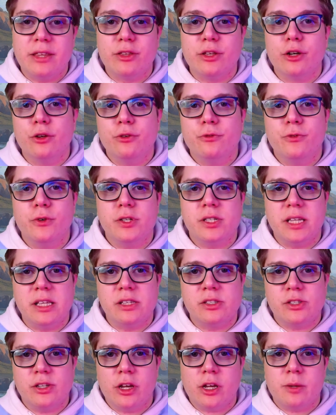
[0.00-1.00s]
the
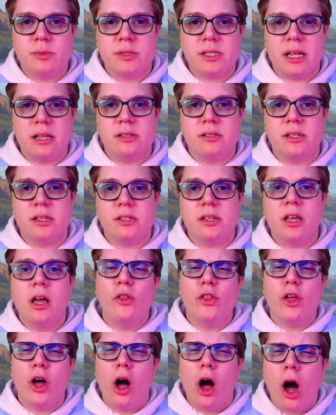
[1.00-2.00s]
unforeseen circumstances
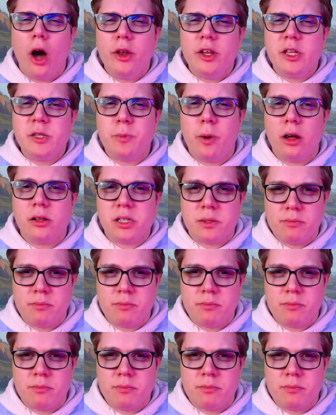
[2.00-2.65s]
are the hardest part to